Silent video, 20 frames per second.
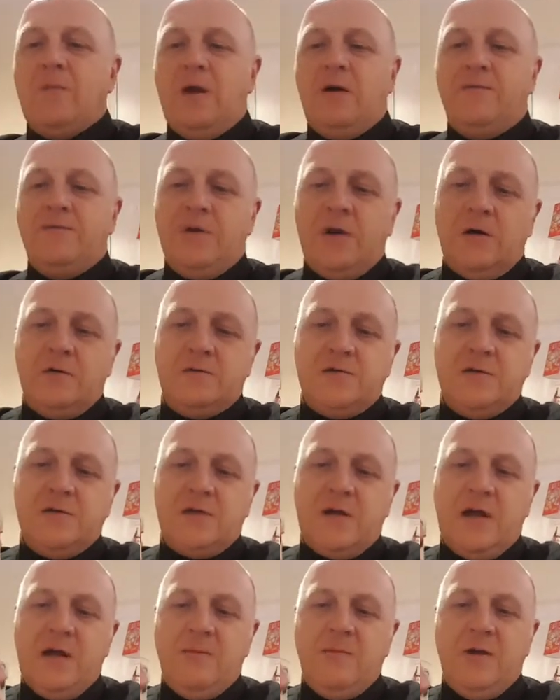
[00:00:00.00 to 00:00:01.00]
I've
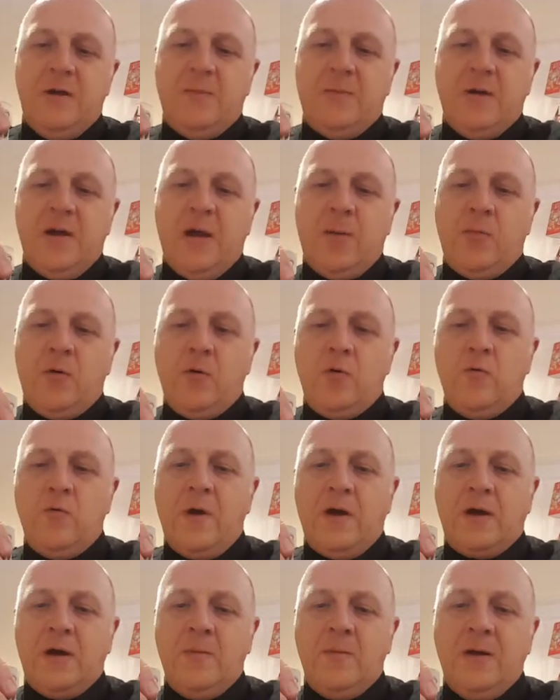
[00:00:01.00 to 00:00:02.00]
noticed how many people
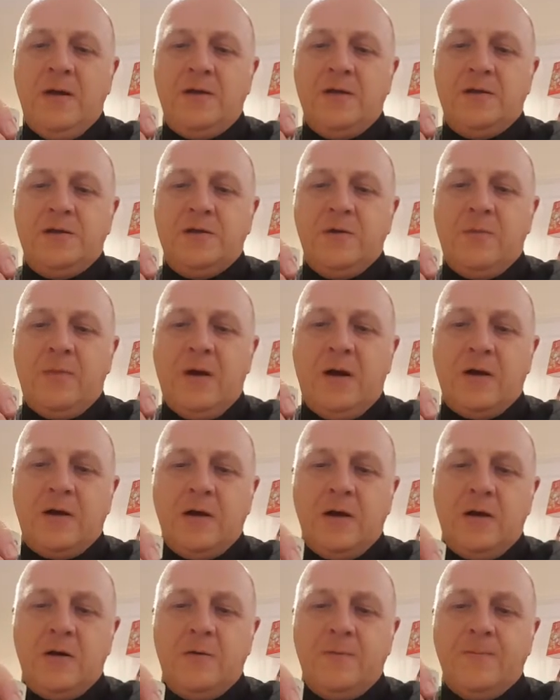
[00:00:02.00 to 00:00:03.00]
recommend a
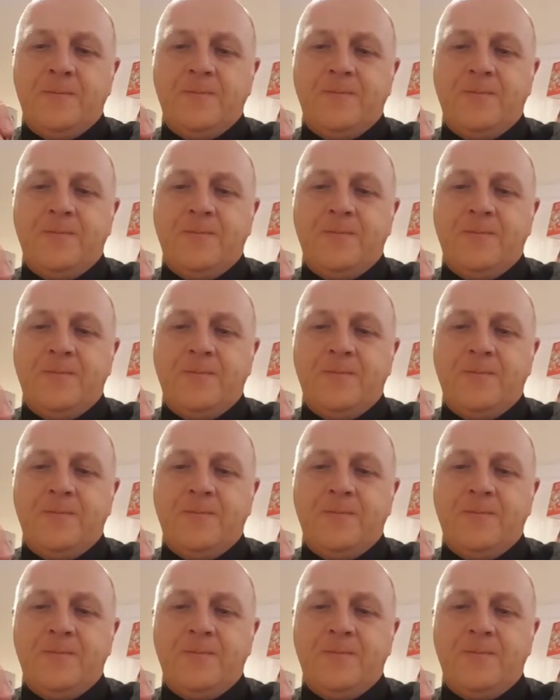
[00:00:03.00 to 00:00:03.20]
tobacco